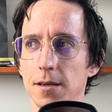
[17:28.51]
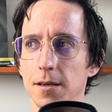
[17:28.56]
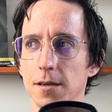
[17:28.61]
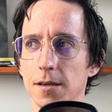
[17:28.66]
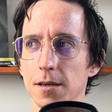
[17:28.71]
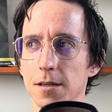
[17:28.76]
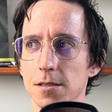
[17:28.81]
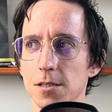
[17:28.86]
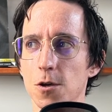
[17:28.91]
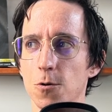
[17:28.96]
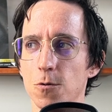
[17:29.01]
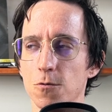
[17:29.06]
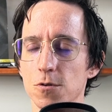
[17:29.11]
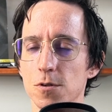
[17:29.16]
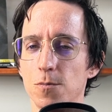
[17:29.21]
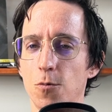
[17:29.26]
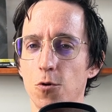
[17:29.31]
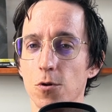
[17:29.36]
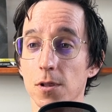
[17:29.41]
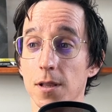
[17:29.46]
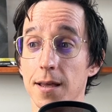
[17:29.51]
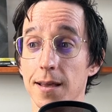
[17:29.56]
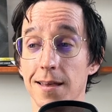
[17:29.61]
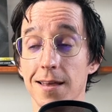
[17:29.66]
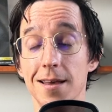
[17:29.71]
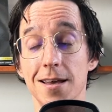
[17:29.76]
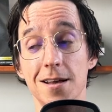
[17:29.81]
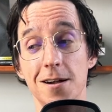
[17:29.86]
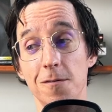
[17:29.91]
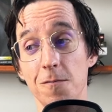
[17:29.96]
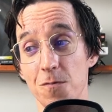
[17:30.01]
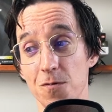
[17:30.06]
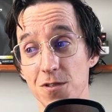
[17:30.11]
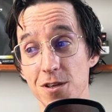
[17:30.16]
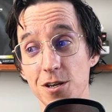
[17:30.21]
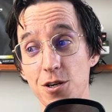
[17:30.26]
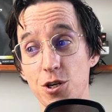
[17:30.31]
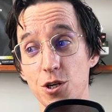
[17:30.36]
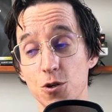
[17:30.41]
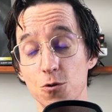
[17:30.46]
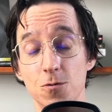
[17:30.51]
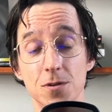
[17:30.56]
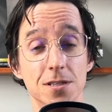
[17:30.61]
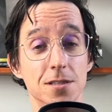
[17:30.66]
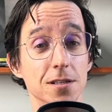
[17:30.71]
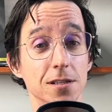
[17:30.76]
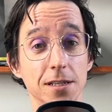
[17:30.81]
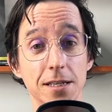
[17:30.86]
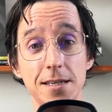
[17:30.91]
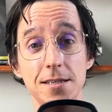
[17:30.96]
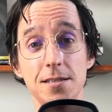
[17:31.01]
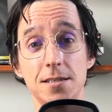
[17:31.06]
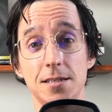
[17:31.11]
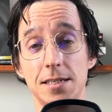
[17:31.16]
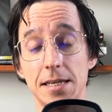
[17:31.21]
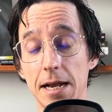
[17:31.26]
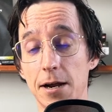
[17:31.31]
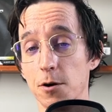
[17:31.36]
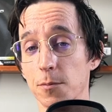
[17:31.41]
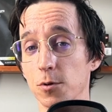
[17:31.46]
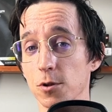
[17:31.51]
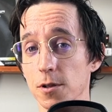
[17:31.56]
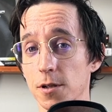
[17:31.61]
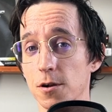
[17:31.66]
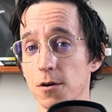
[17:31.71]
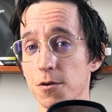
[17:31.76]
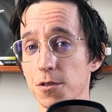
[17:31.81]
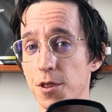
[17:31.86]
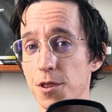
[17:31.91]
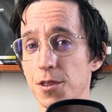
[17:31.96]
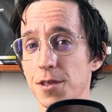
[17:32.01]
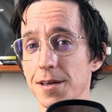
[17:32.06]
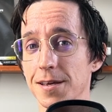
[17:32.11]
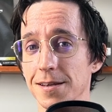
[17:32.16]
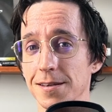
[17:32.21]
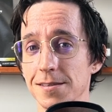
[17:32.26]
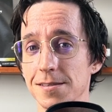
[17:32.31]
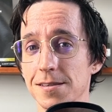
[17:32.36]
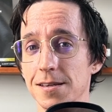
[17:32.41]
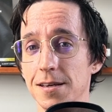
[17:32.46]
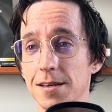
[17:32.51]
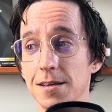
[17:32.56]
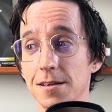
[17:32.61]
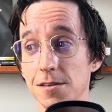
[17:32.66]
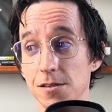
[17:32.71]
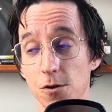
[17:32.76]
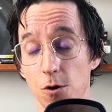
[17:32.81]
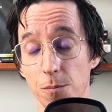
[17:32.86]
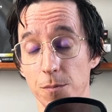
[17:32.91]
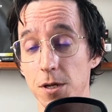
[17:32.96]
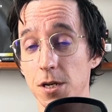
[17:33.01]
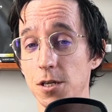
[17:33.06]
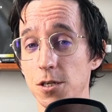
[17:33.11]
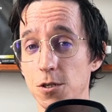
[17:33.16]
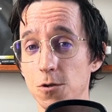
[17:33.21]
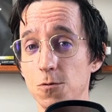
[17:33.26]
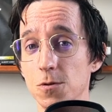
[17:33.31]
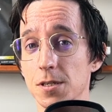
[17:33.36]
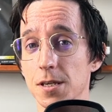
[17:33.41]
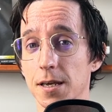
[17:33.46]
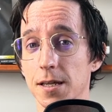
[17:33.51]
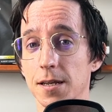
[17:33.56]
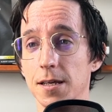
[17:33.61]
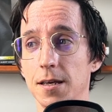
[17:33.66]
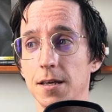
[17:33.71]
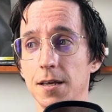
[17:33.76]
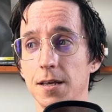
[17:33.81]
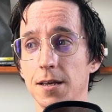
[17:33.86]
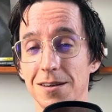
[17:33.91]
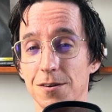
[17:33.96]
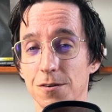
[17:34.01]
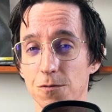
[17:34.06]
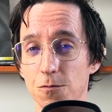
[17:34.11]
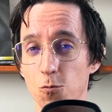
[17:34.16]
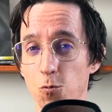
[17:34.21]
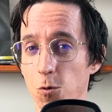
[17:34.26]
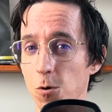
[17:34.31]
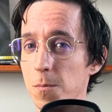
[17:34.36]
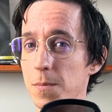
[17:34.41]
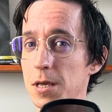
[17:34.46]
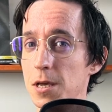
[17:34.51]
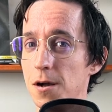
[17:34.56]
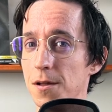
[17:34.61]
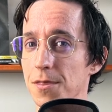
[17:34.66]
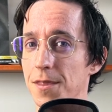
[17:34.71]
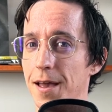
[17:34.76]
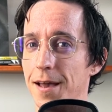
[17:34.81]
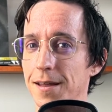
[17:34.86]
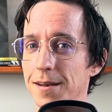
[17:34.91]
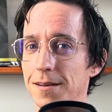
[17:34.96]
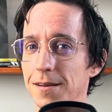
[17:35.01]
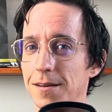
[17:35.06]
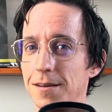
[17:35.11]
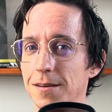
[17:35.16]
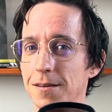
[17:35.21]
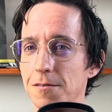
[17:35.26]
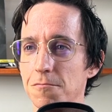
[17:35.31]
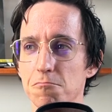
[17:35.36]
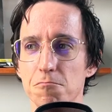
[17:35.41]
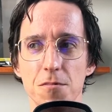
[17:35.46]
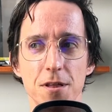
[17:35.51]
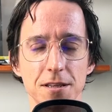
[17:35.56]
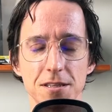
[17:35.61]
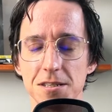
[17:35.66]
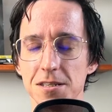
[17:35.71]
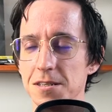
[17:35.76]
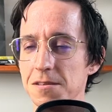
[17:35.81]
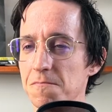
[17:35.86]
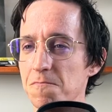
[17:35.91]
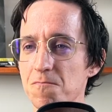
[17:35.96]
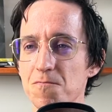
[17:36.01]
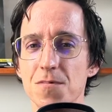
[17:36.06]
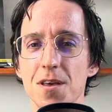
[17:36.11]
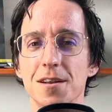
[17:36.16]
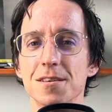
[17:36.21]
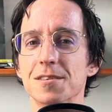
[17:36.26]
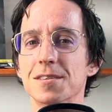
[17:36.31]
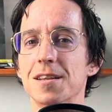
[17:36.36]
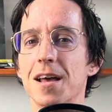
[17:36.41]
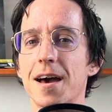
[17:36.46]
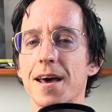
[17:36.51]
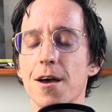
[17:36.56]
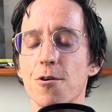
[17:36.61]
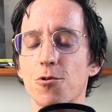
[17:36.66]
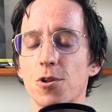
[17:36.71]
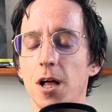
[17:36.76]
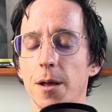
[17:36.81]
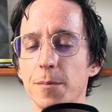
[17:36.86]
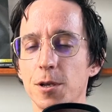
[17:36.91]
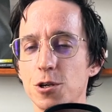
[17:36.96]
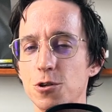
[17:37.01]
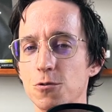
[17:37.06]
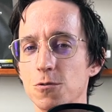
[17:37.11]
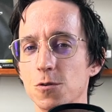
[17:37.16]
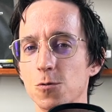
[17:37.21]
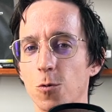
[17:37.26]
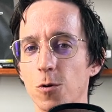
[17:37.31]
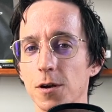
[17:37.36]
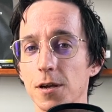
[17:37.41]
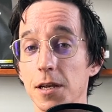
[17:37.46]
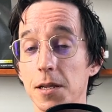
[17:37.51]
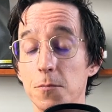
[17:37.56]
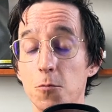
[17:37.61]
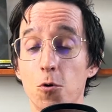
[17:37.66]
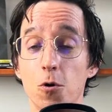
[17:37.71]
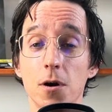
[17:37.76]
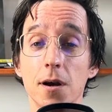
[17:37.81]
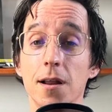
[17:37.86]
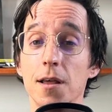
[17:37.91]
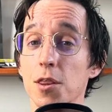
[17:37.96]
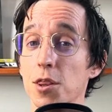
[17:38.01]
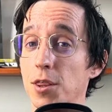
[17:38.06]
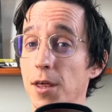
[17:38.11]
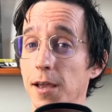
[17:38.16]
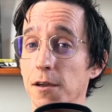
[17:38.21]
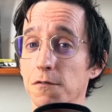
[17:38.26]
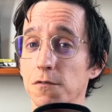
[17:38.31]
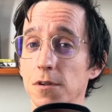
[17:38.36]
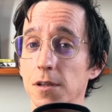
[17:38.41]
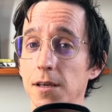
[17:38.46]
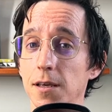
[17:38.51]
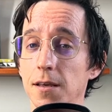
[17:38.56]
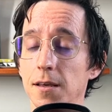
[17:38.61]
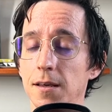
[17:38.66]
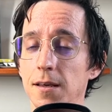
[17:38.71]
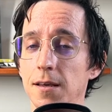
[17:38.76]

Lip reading: And so it was more like, this shoe is the least terrible at all the things, so I'm going to use it. We're beyond that. That is not how climbing shoes work anymore, thankfully.